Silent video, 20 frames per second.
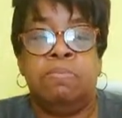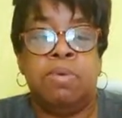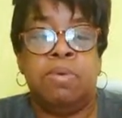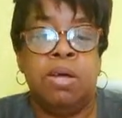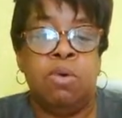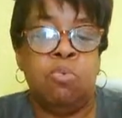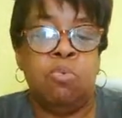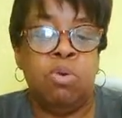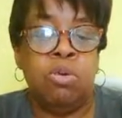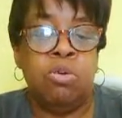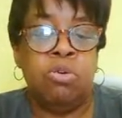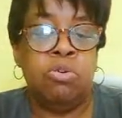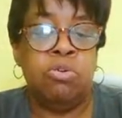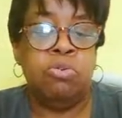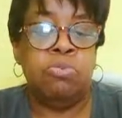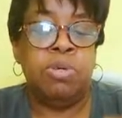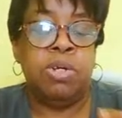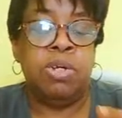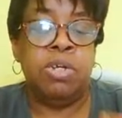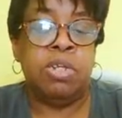I want
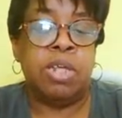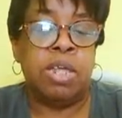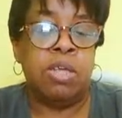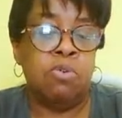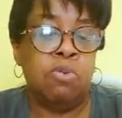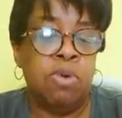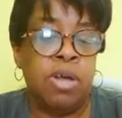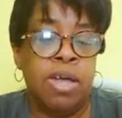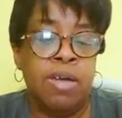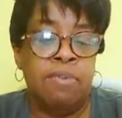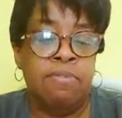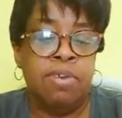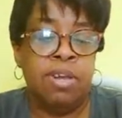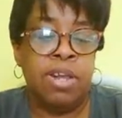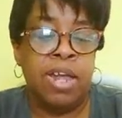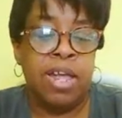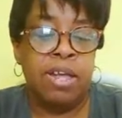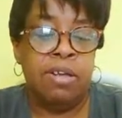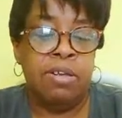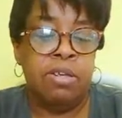to because I don't have a
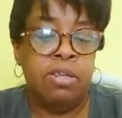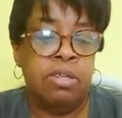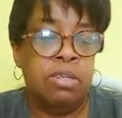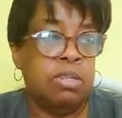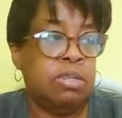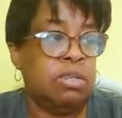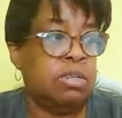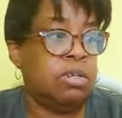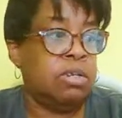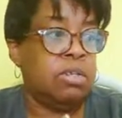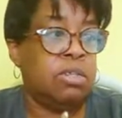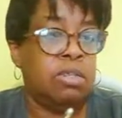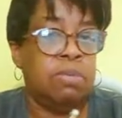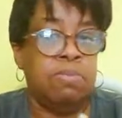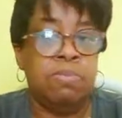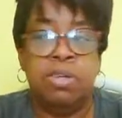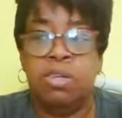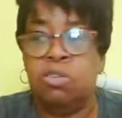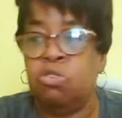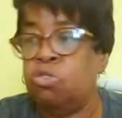lot of
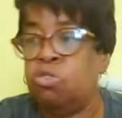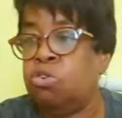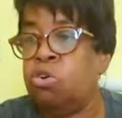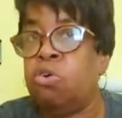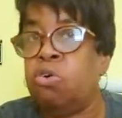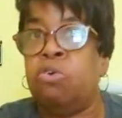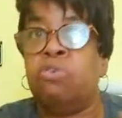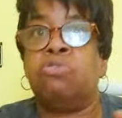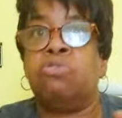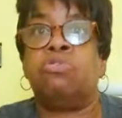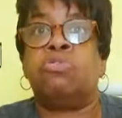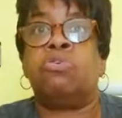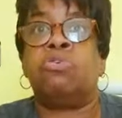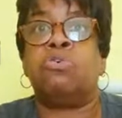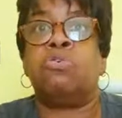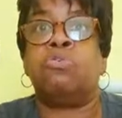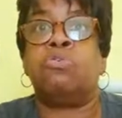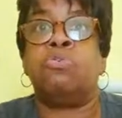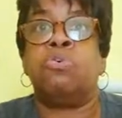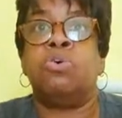some of these yarns.
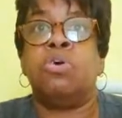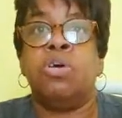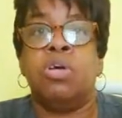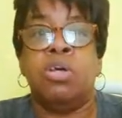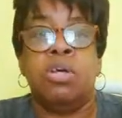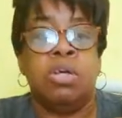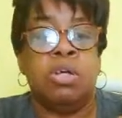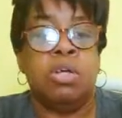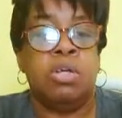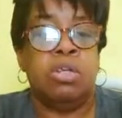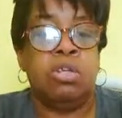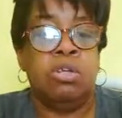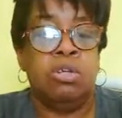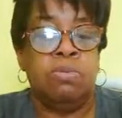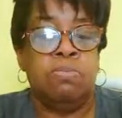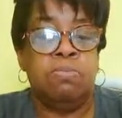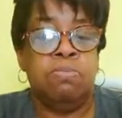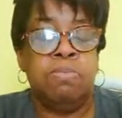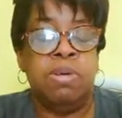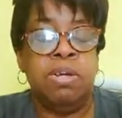So
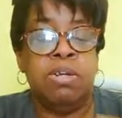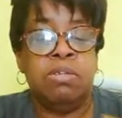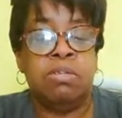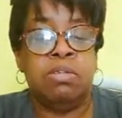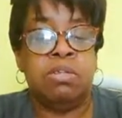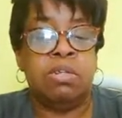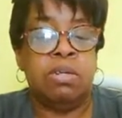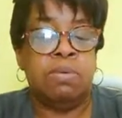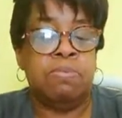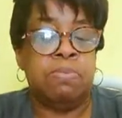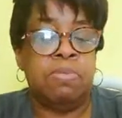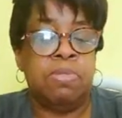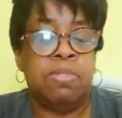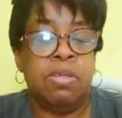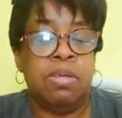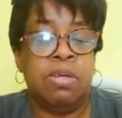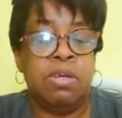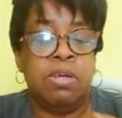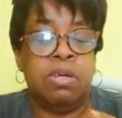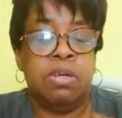to make
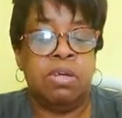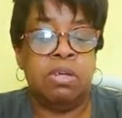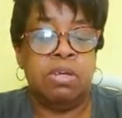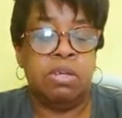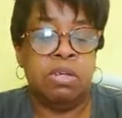something,